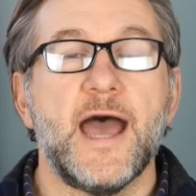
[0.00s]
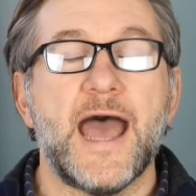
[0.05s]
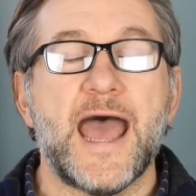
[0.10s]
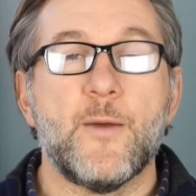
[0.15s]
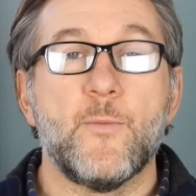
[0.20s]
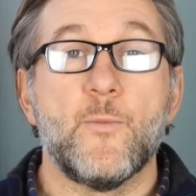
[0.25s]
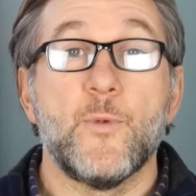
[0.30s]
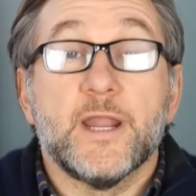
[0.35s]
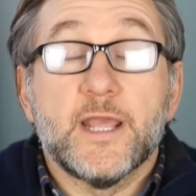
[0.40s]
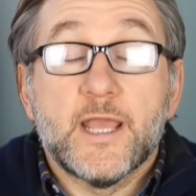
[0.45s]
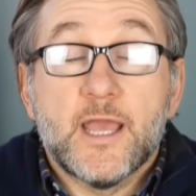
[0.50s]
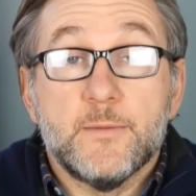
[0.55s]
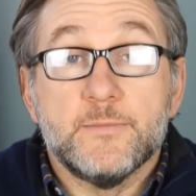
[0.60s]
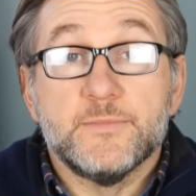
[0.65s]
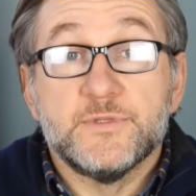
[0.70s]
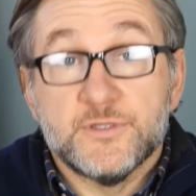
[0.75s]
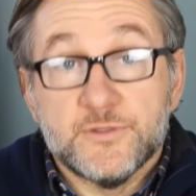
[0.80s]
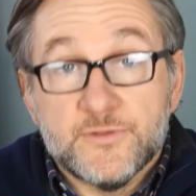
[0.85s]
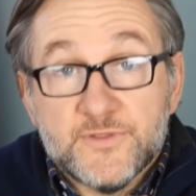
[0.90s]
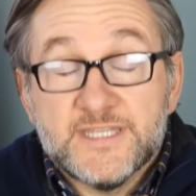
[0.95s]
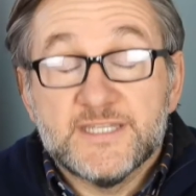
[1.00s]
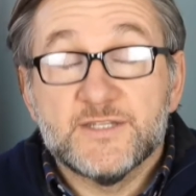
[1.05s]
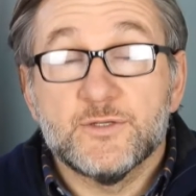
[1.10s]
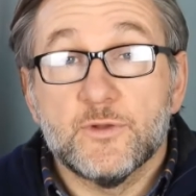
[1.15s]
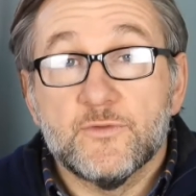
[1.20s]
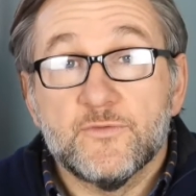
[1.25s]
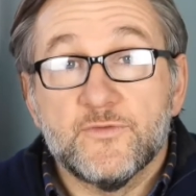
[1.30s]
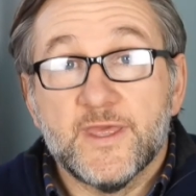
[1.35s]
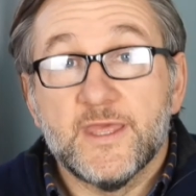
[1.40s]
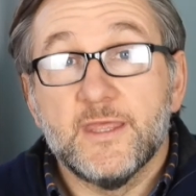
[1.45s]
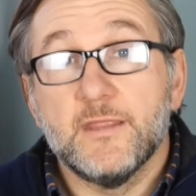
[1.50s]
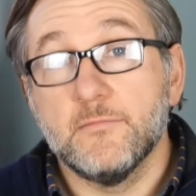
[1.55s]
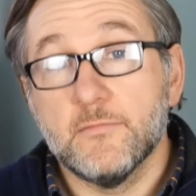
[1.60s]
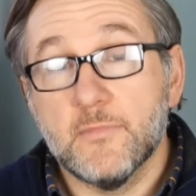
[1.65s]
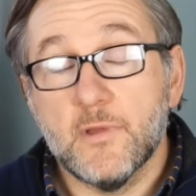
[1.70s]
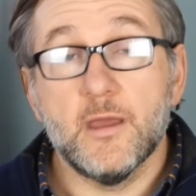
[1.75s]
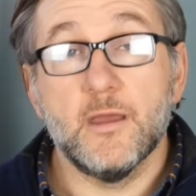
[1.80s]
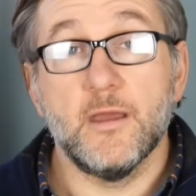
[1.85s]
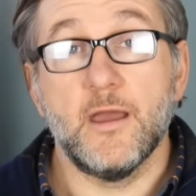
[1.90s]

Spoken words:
And when it comes to this sort of thing,